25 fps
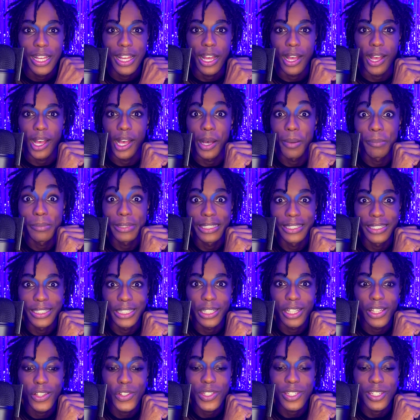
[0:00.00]
I'm getting
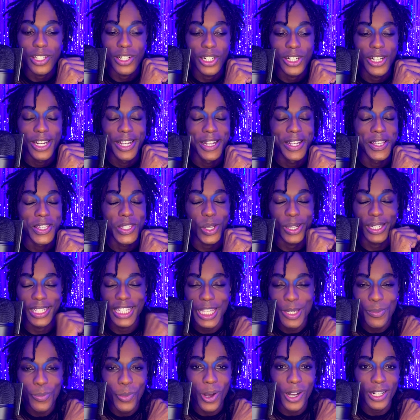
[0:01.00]
closer. So I
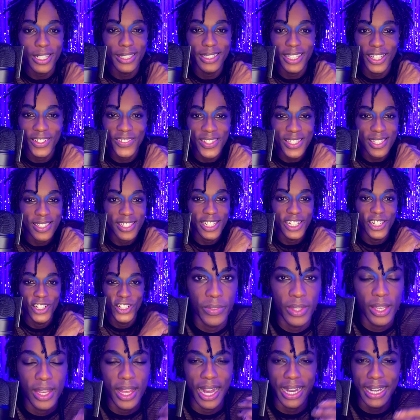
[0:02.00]
keep walking down the
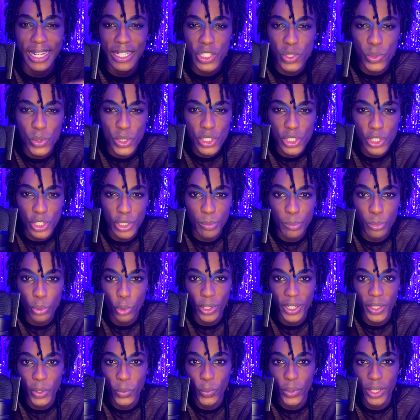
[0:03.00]
stairs. I got to a certain
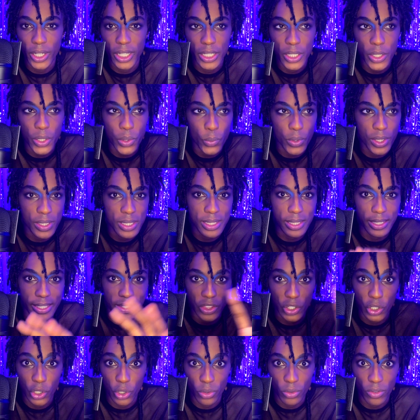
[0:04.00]
point where it was
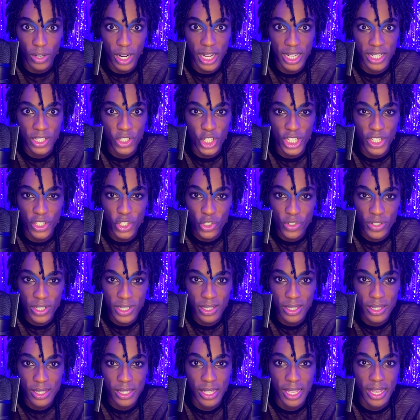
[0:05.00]
the garage
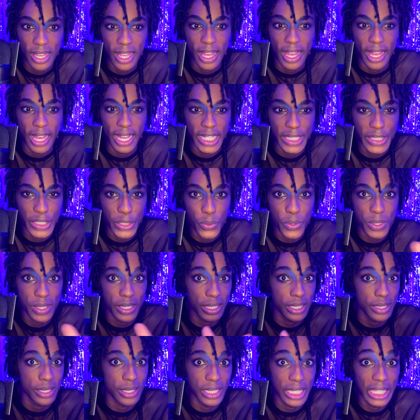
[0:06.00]
entrance, and there was
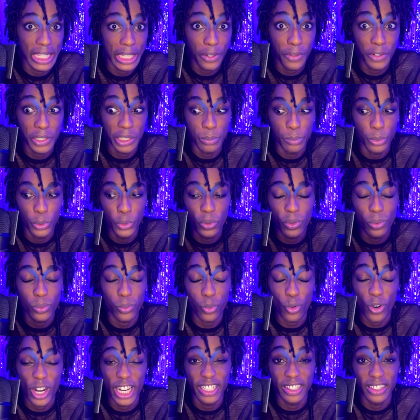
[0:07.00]
a security booth
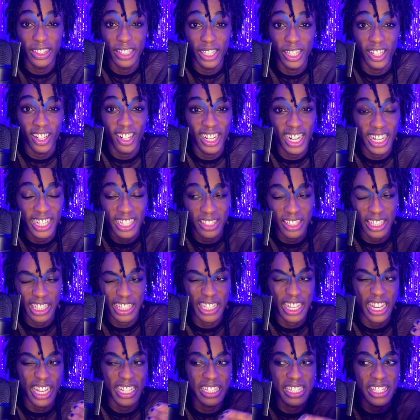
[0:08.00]
right there, and I could
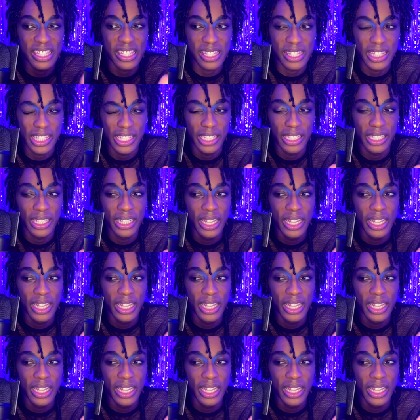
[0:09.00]
kind of see it